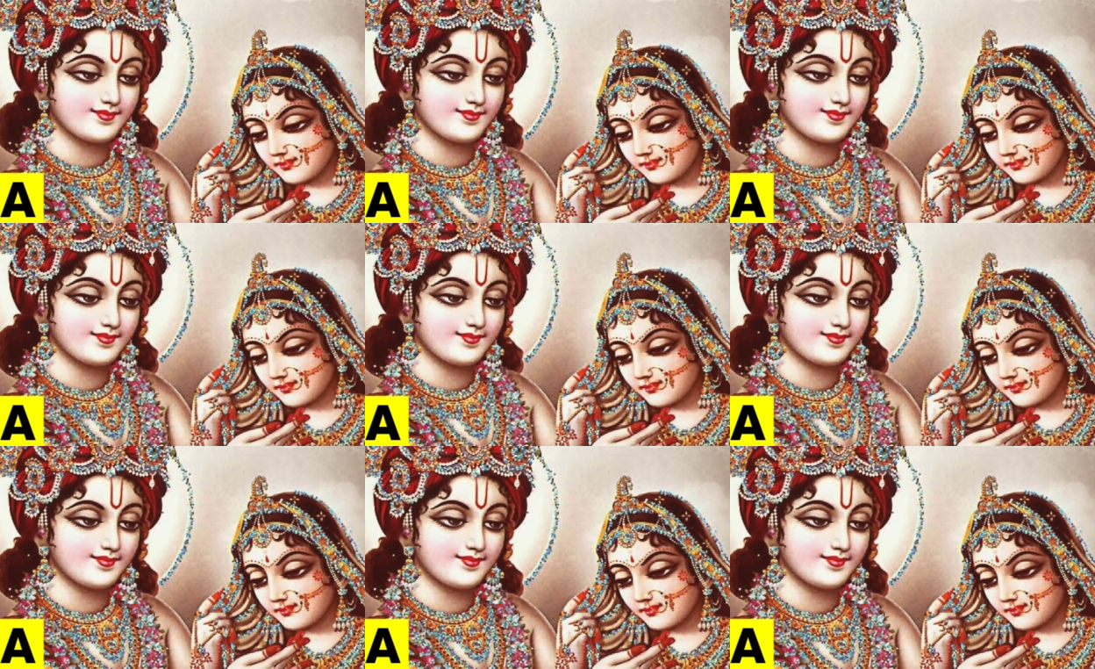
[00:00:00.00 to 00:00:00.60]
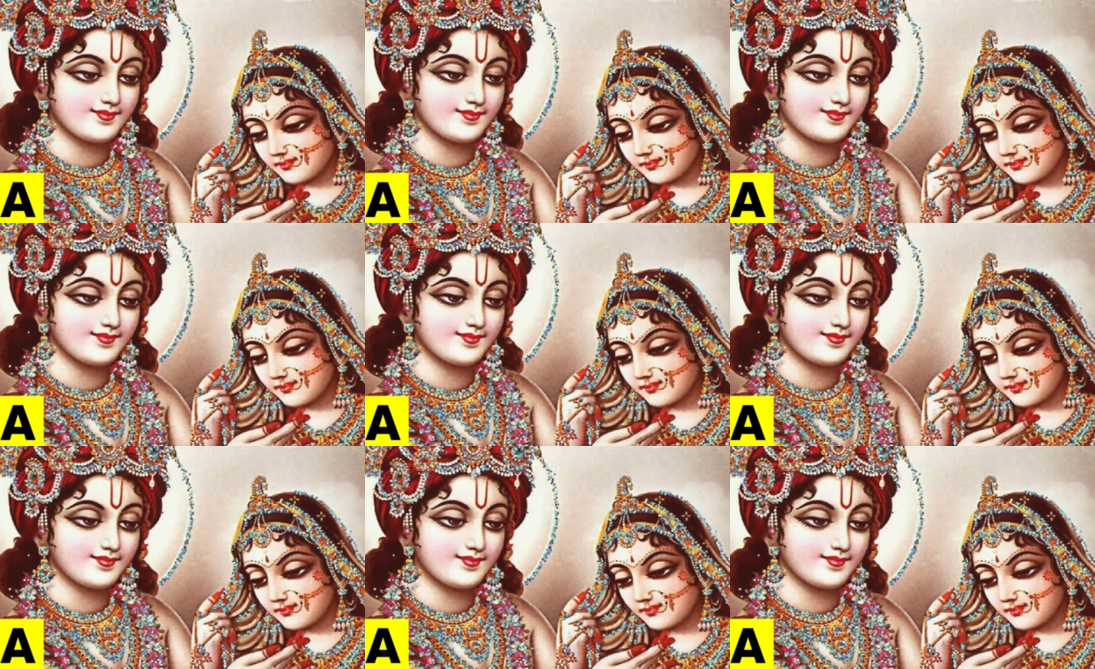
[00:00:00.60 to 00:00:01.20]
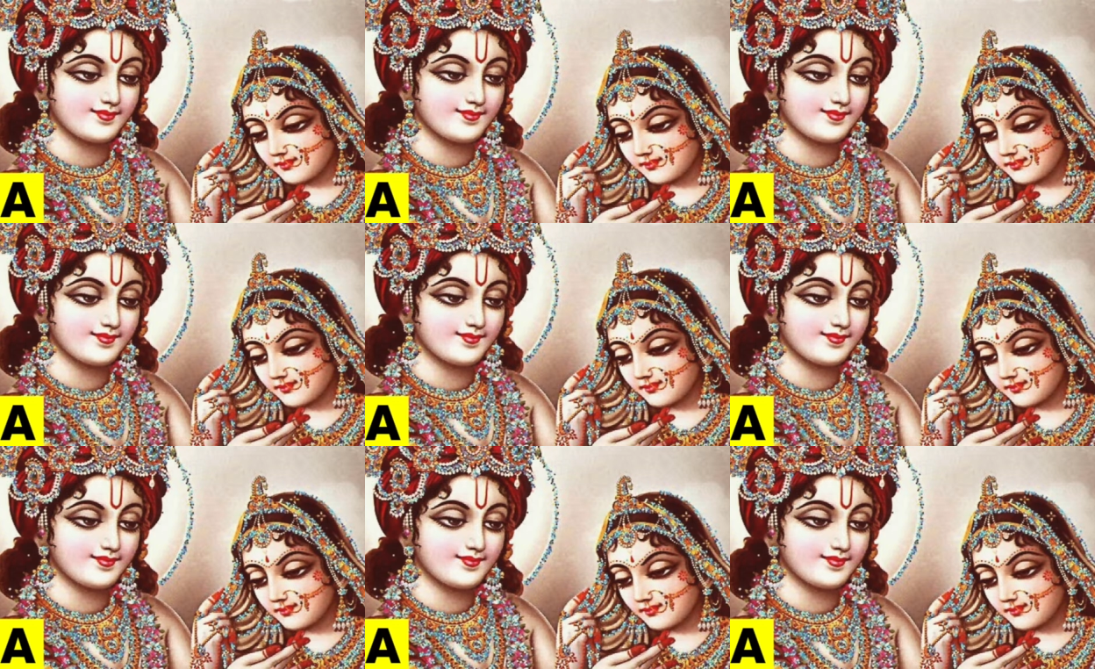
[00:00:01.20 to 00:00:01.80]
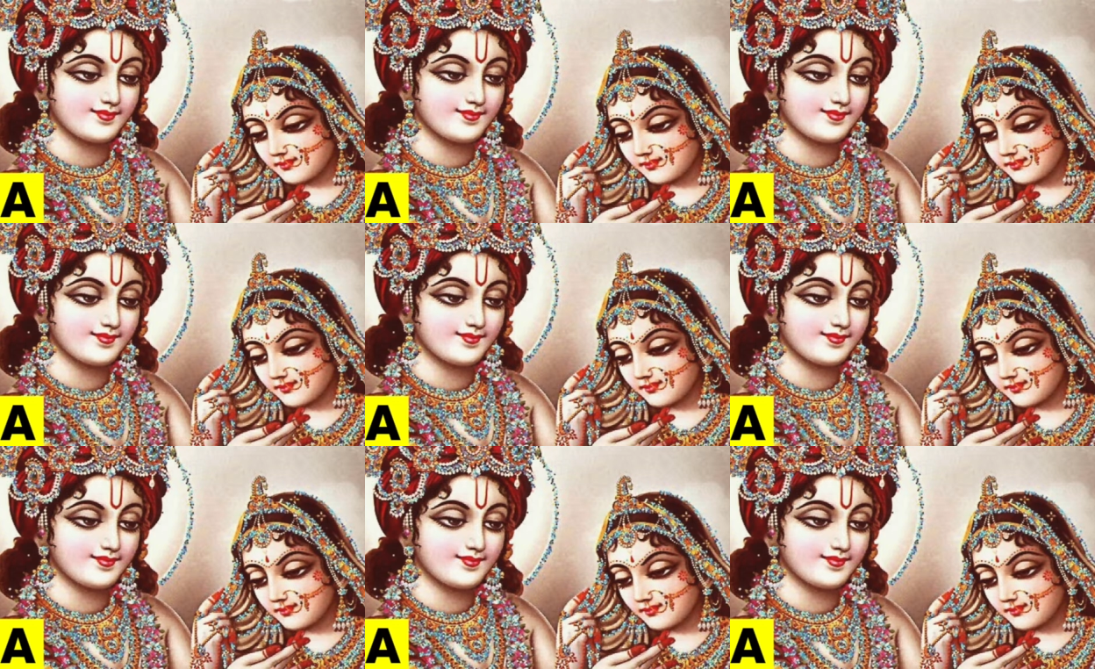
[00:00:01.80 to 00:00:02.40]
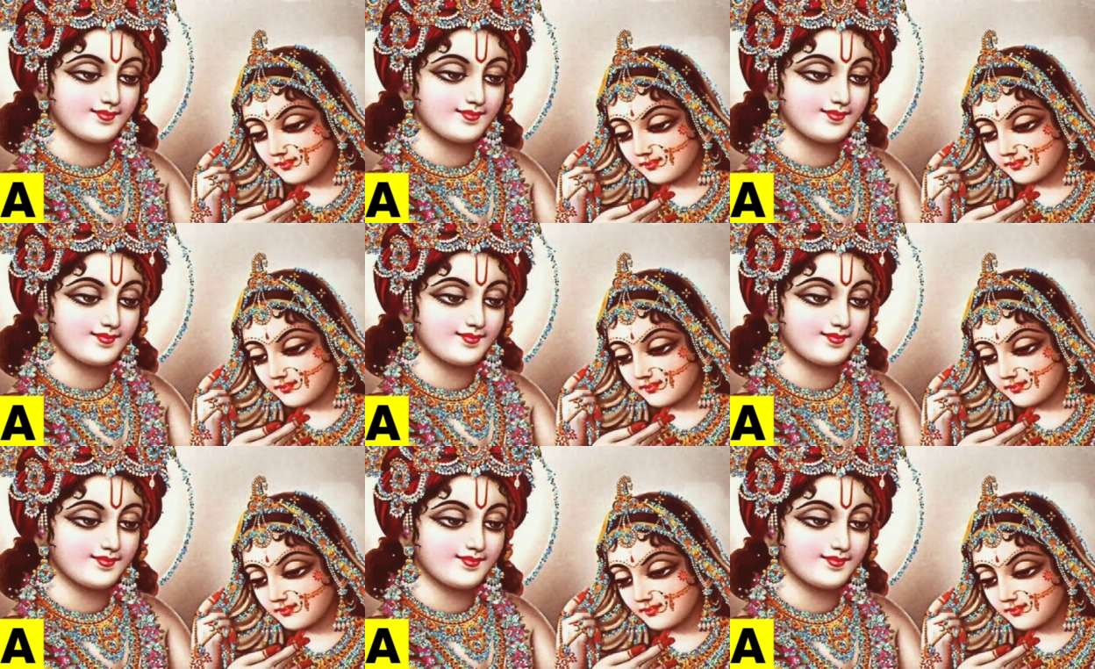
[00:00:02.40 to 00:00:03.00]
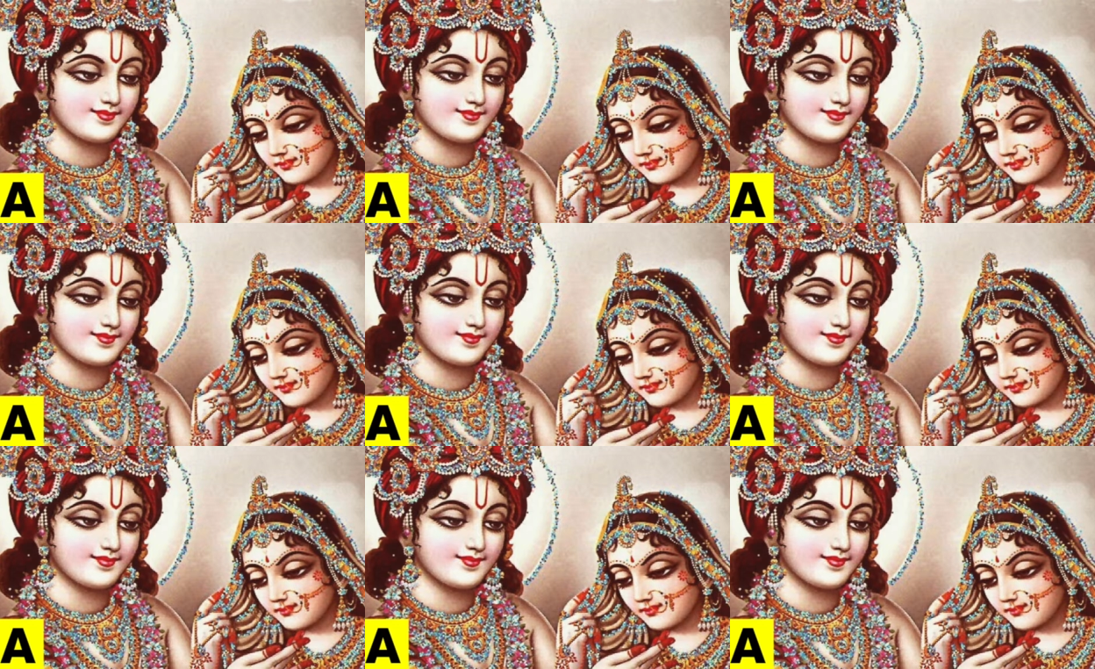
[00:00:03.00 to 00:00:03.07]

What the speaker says: No one is speaking in this clip.